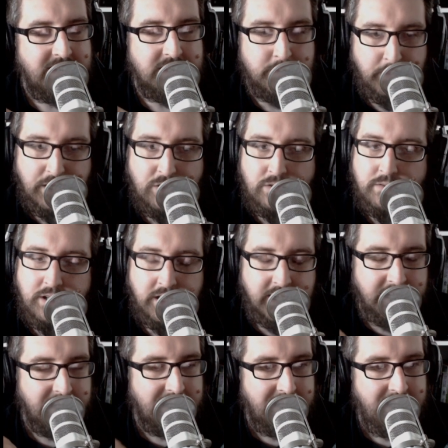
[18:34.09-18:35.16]
Smeagol, you're
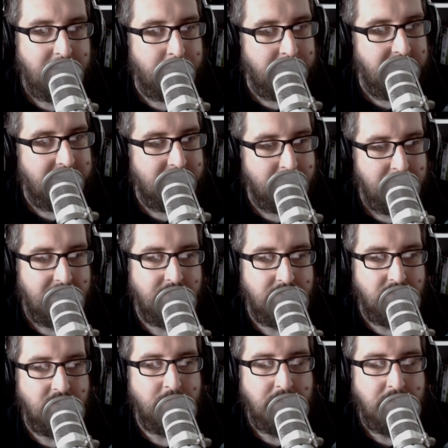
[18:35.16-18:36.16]
going to lead me to Mount Doom,